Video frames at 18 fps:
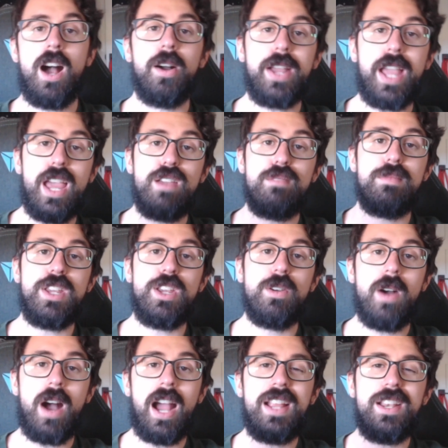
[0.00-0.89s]
Okay,
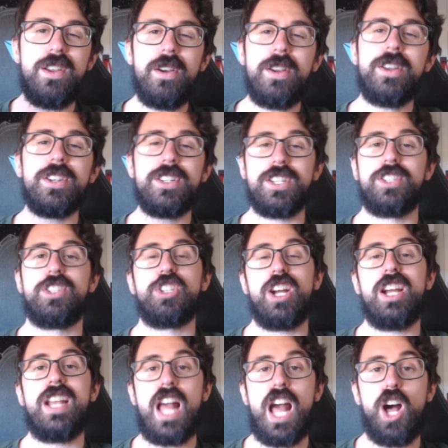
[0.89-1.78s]
Miyu, I know you're just
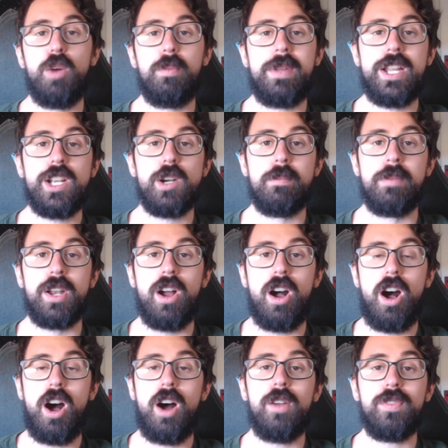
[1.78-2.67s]
trying to help here, but
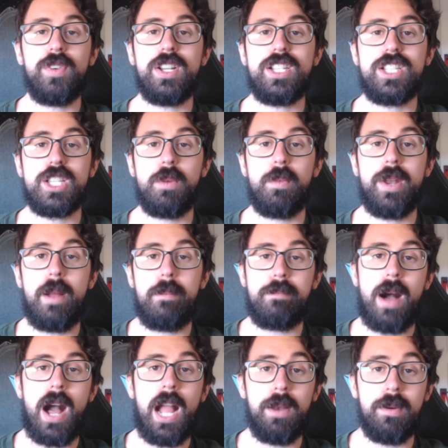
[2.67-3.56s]
offering someone a
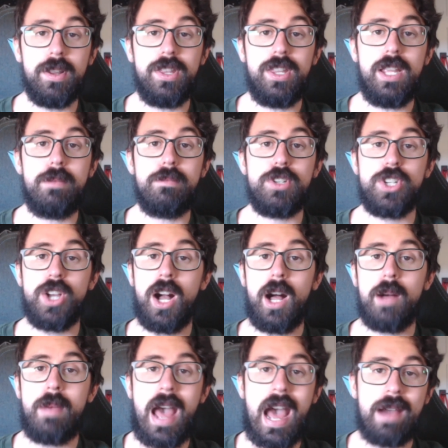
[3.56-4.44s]
pirate-themed
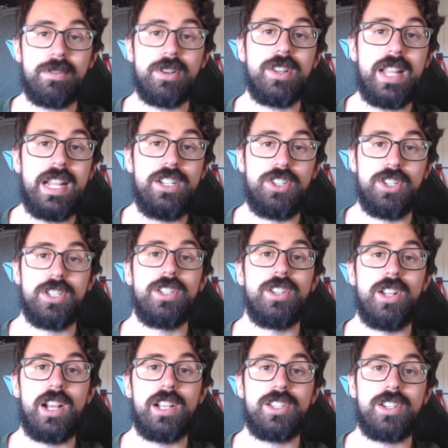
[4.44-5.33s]
job after they just
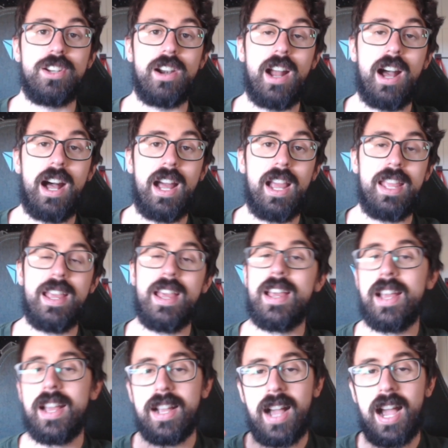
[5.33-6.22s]
lost their eye?
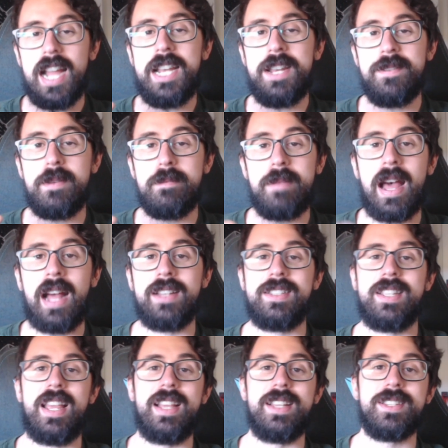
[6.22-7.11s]
Kind of in bad
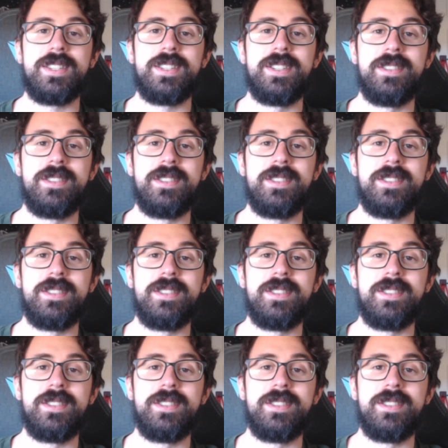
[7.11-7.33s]
taste.